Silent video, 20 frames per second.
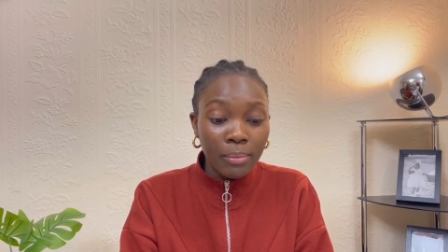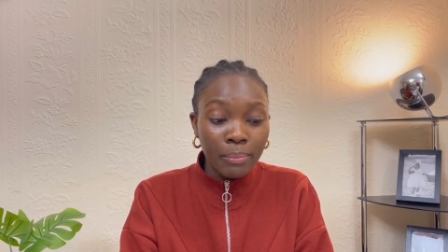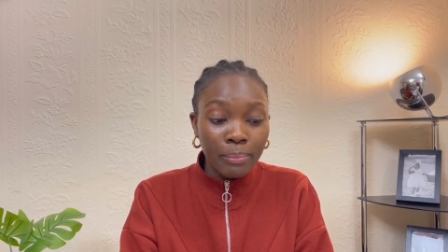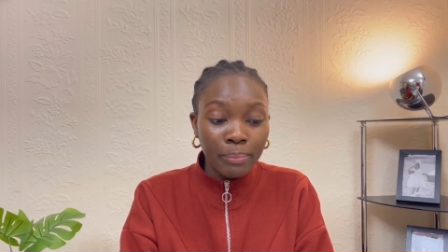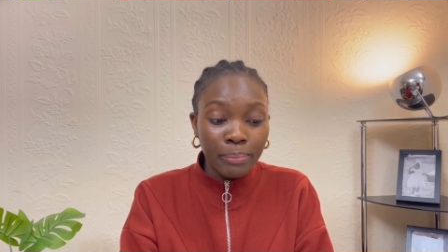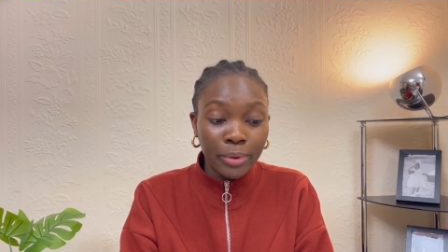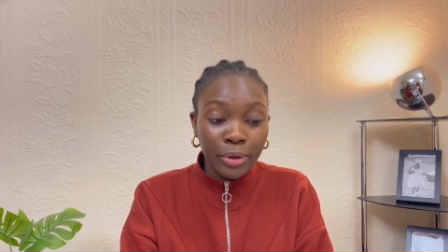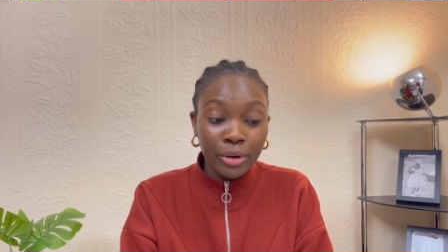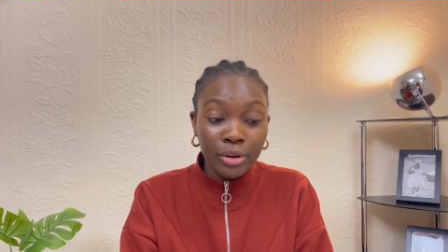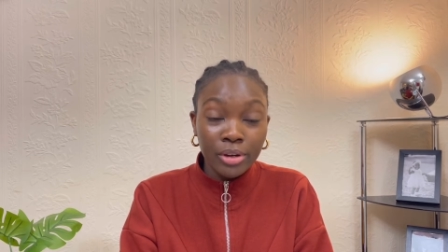
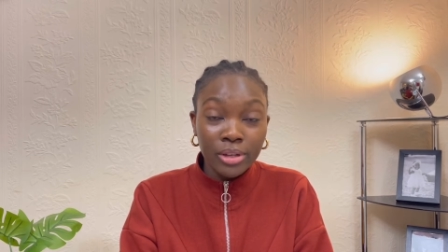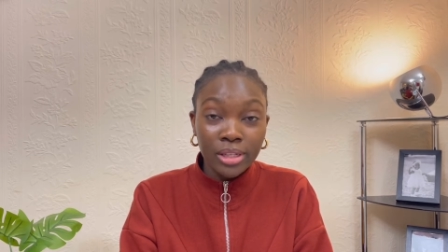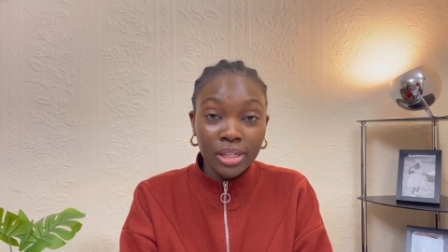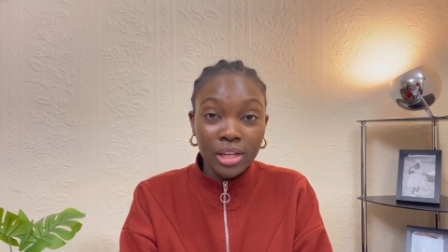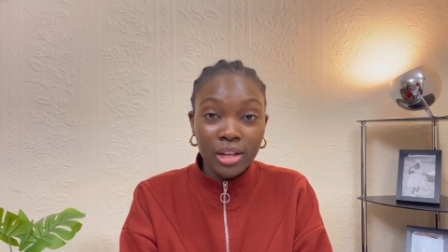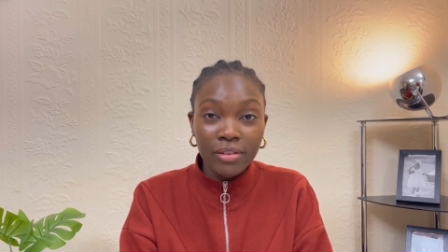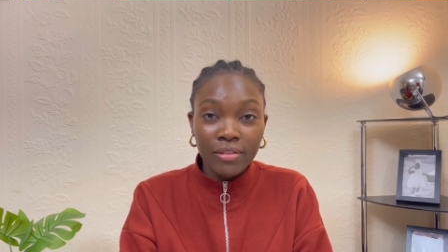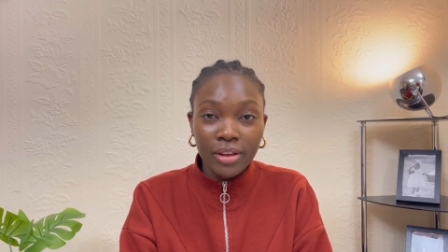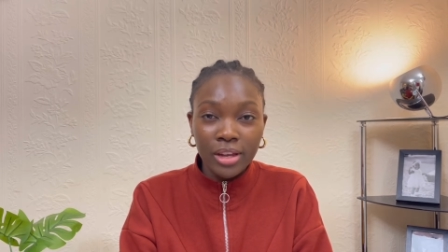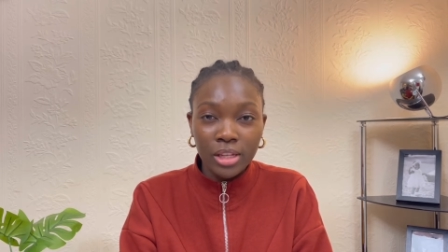Pure
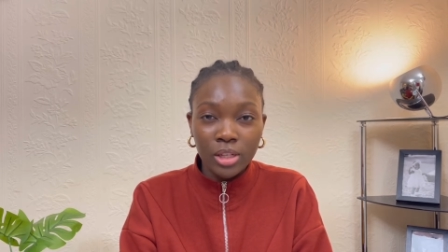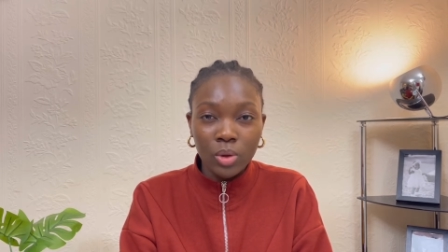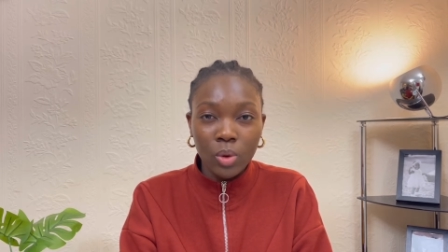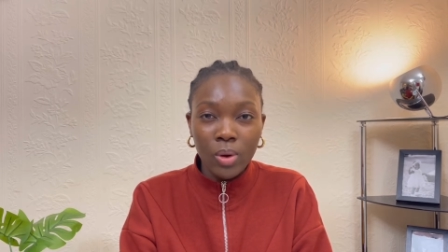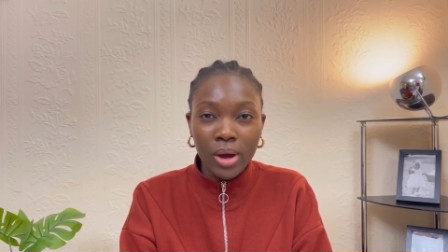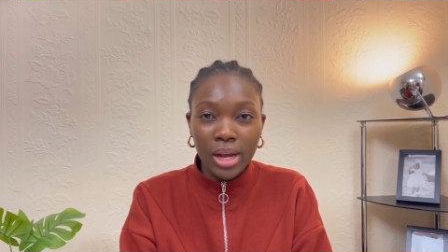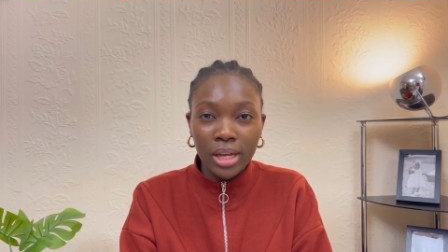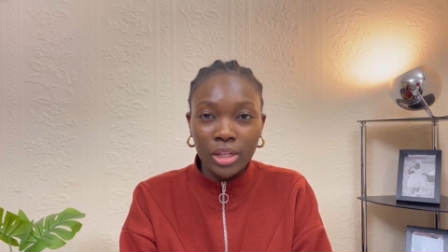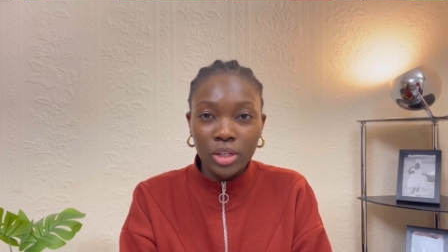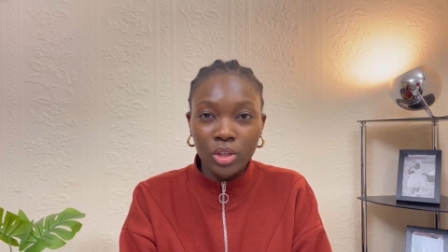silver is
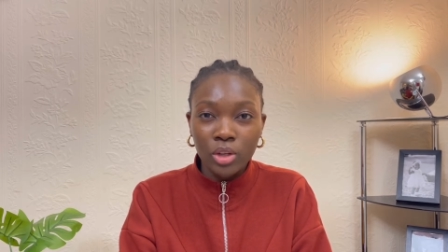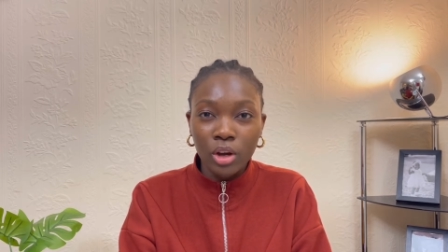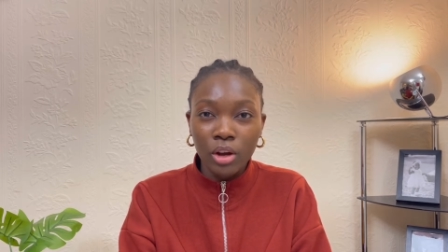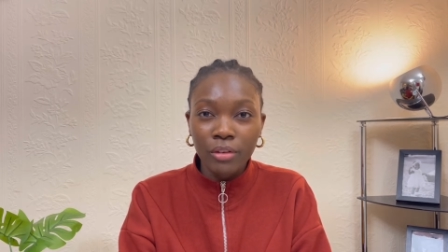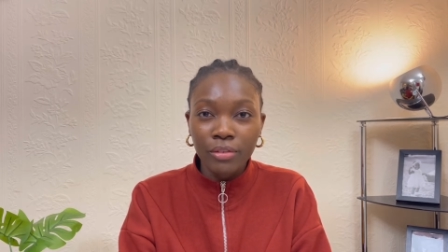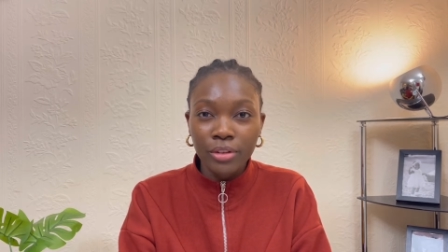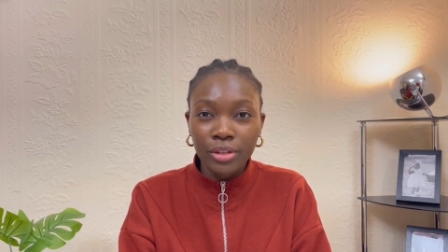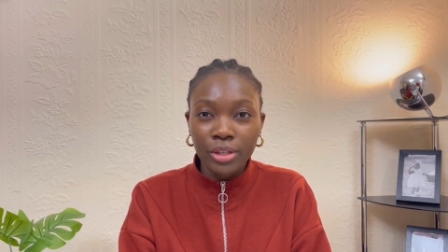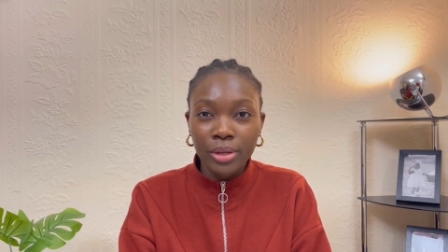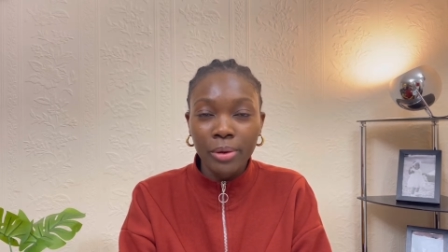quite
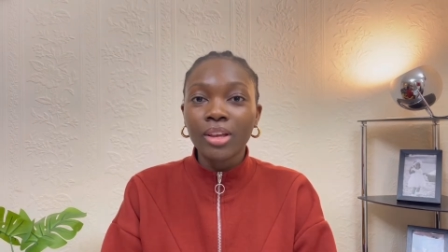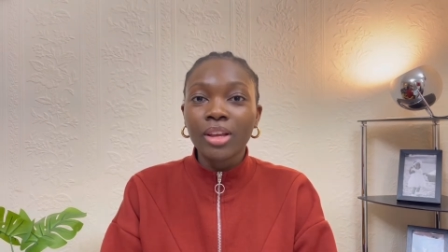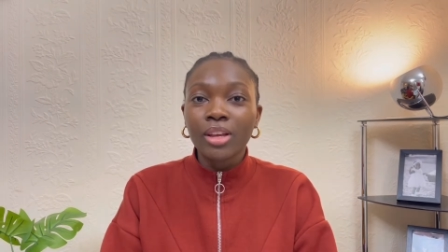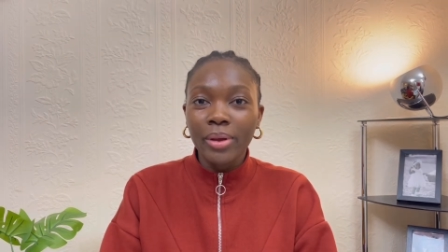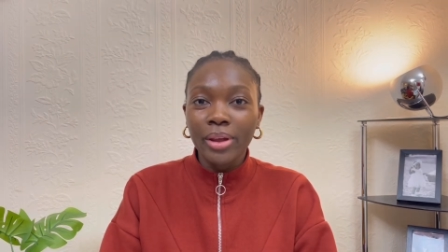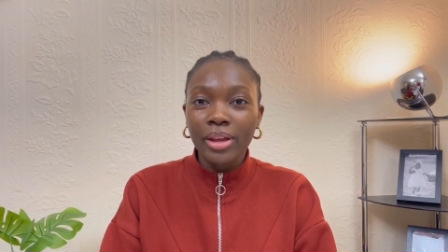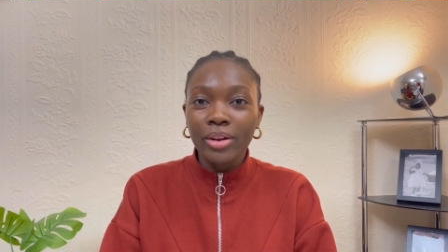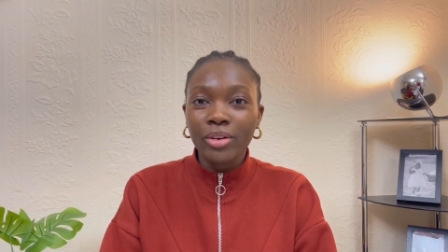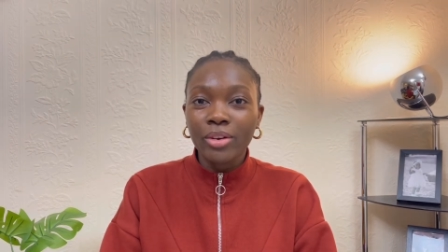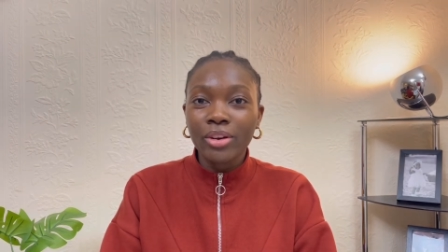soft, so
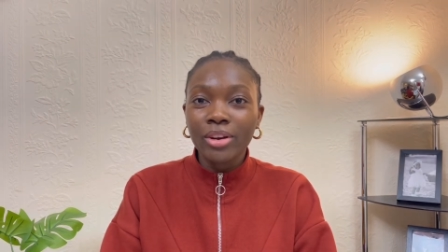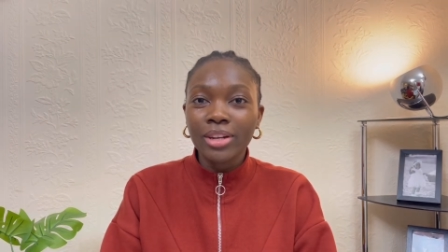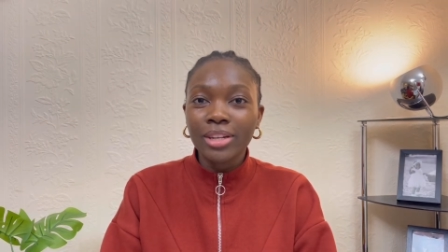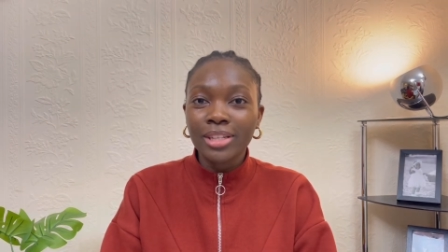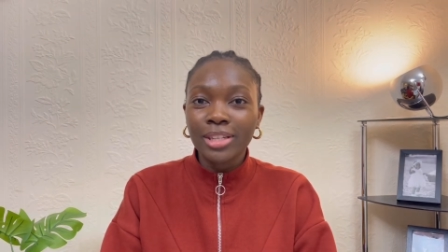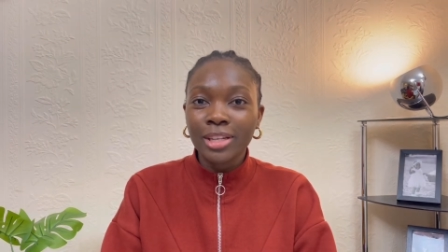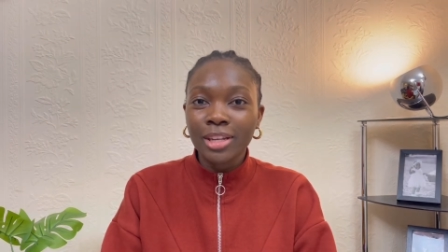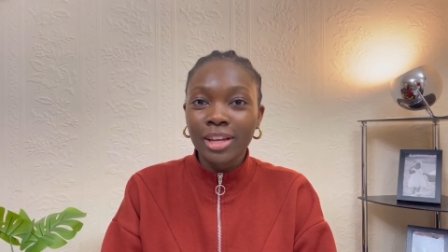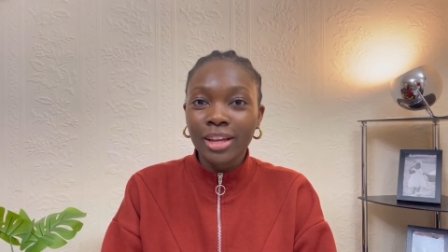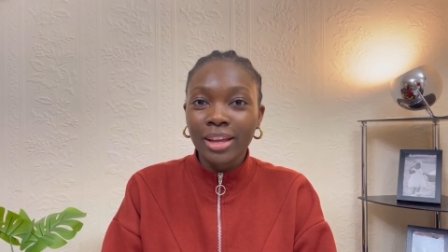in order
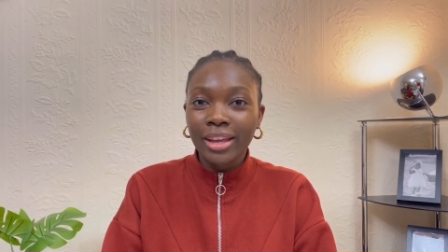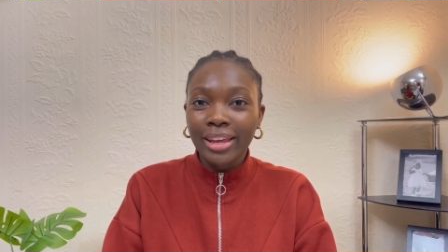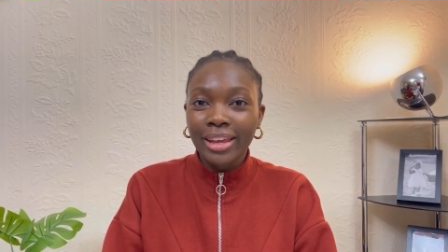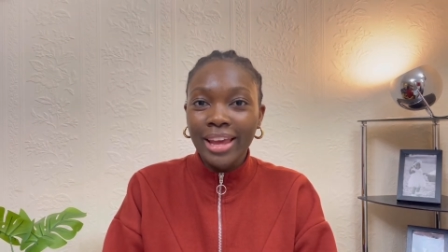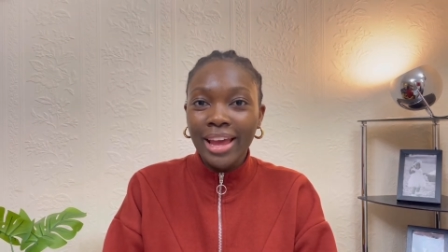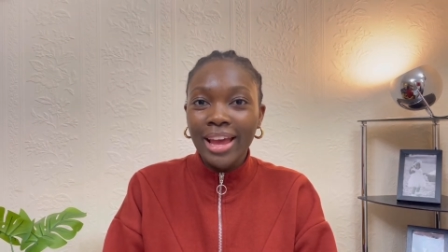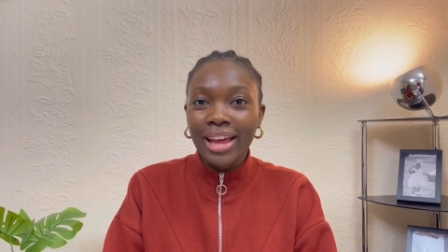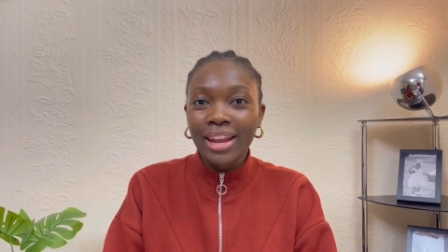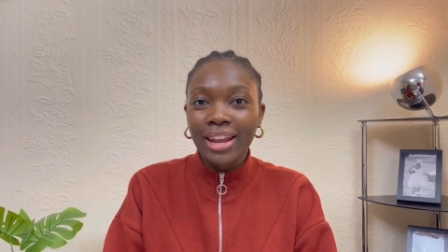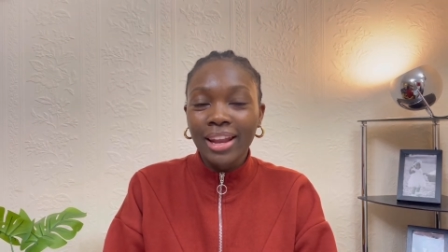to
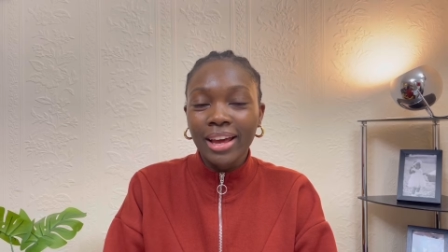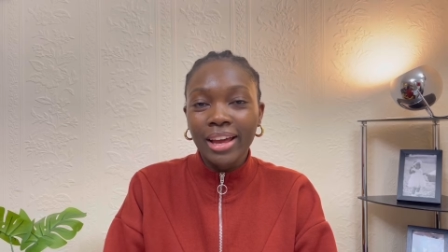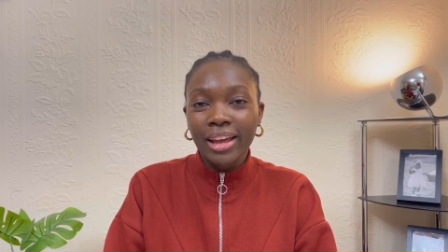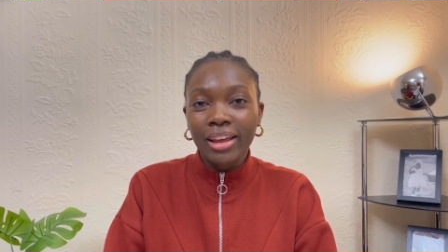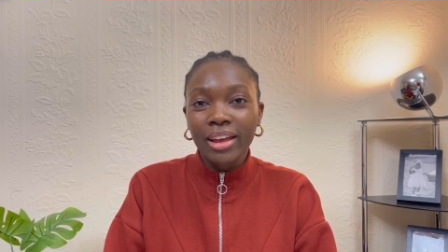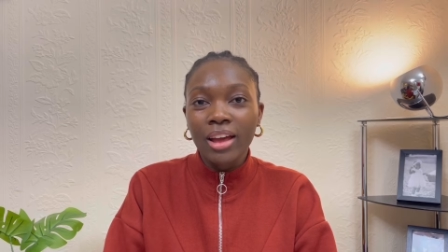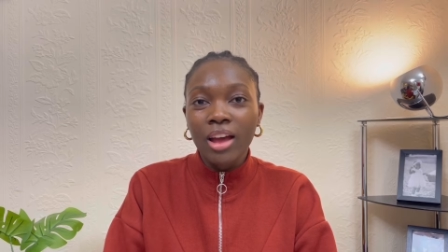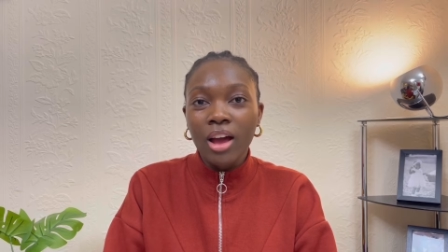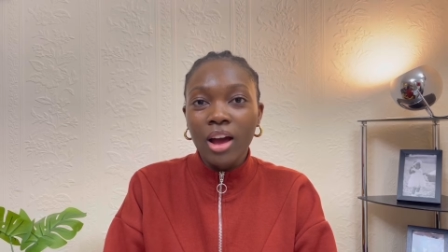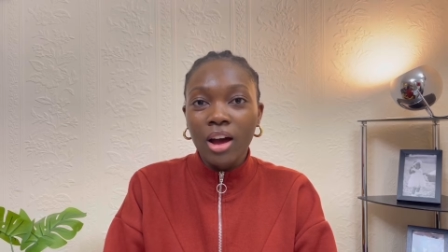get like